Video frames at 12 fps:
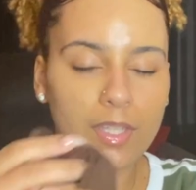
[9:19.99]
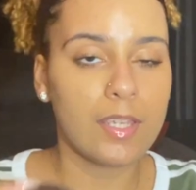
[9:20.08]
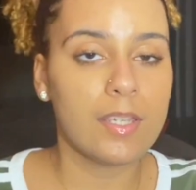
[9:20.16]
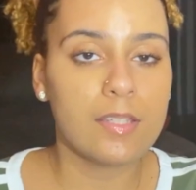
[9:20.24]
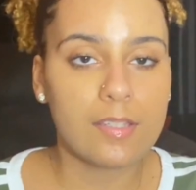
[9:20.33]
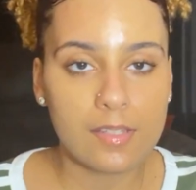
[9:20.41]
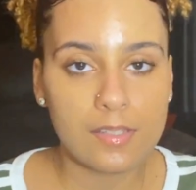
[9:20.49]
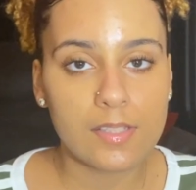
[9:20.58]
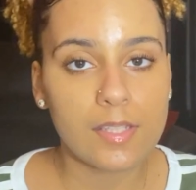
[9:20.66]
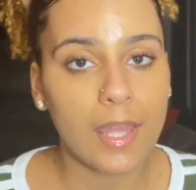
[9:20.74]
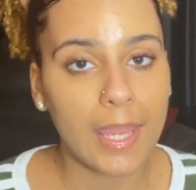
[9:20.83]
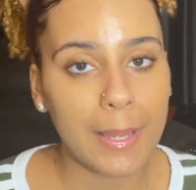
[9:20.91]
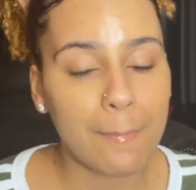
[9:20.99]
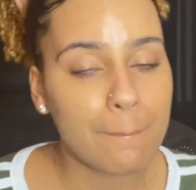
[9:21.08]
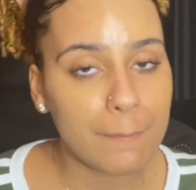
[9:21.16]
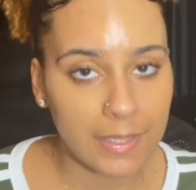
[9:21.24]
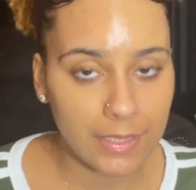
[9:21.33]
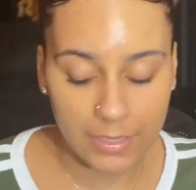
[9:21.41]
is a
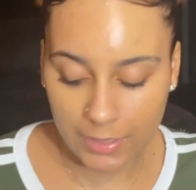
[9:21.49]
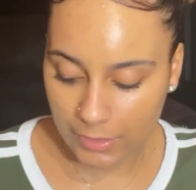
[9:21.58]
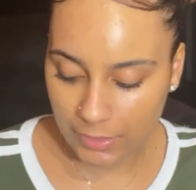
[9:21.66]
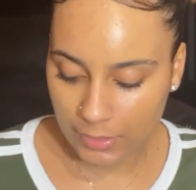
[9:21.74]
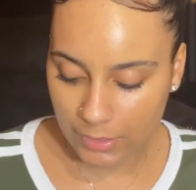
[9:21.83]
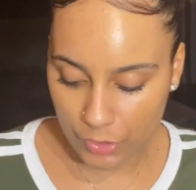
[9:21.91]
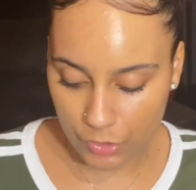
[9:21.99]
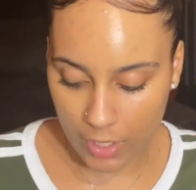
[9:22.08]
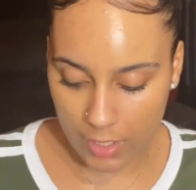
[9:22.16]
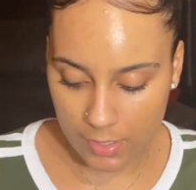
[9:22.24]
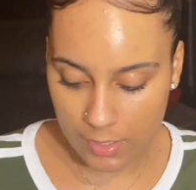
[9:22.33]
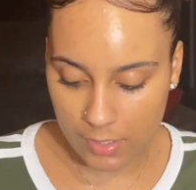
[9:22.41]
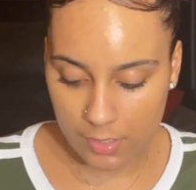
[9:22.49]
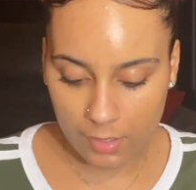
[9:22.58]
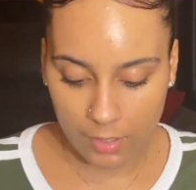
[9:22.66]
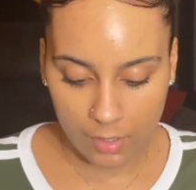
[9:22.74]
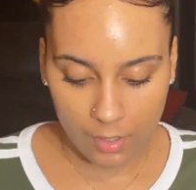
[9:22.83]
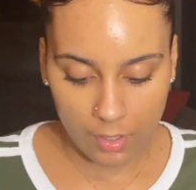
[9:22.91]
midi dress.
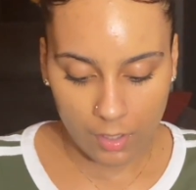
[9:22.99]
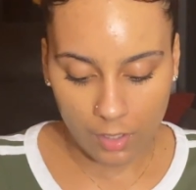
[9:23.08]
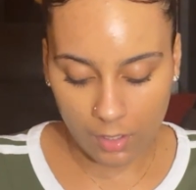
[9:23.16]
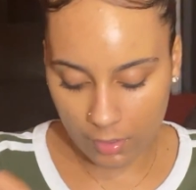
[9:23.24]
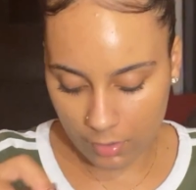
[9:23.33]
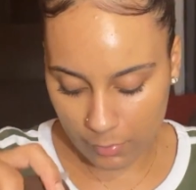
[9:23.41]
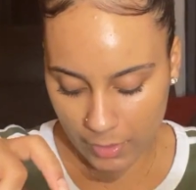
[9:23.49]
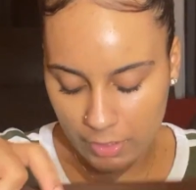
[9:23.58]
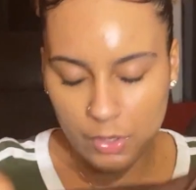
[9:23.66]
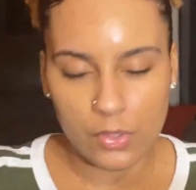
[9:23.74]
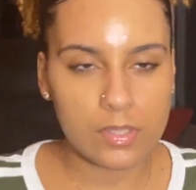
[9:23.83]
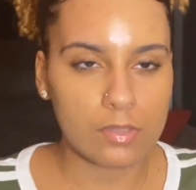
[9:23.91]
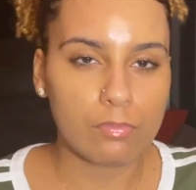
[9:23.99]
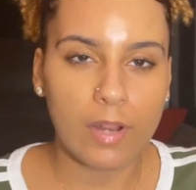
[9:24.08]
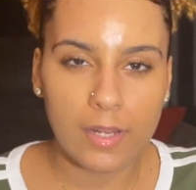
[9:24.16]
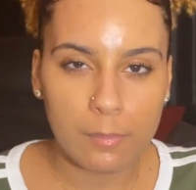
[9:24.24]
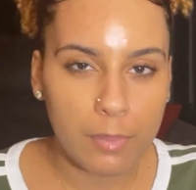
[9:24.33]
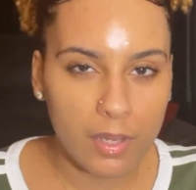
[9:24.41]
Um, it goes
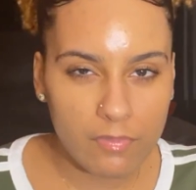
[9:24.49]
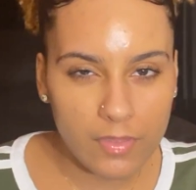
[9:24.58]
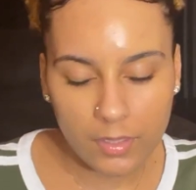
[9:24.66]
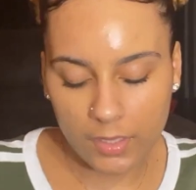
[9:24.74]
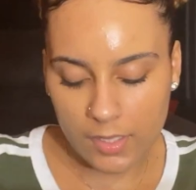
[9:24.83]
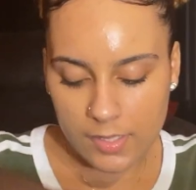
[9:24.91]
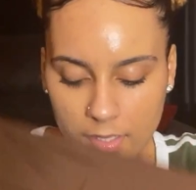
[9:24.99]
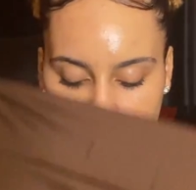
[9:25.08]
right above the knees, I